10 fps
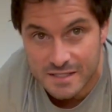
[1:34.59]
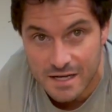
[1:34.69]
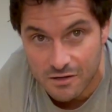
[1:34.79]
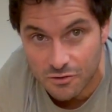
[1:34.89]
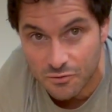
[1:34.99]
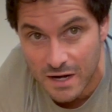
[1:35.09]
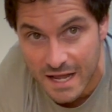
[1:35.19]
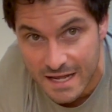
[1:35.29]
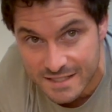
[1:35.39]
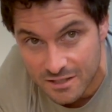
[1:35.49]
knuckle
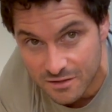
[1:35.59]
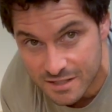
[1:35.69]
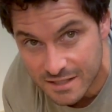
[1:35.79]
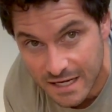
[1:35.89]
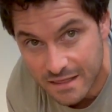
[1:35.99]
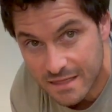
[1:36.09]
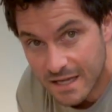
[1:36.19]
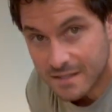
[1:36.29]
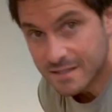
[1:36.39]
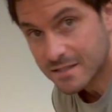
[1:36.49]
raise looks like
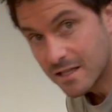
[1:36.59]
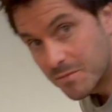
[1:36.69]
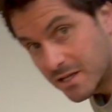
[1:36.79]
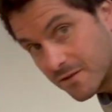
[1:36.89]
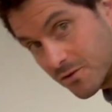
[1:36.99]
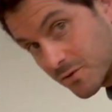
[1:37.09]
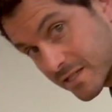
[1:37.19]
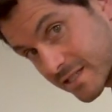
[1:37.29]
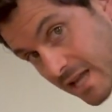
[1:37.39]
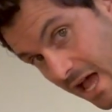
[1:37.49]
this. Let me give you a
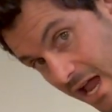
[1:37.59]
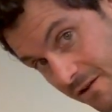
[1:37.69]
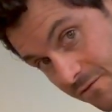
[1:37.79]
side